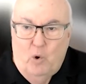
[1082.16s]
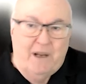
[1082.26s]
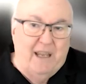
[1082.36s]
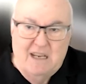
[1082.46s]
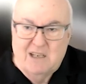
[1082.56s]
4
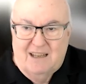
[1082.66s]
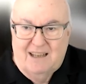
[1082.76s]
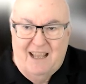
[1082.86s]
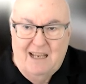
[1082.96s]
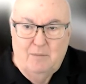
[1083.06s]
keys to the
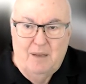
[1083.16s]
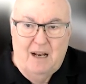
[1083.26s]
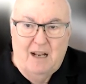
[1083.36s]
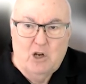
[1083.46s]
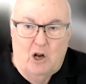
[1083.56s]
kingdom
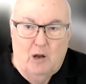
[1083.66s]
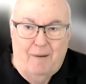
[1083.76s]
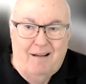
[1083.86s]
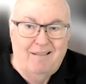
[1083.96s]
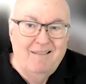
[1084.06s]
that I talk
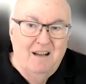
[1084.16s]
about: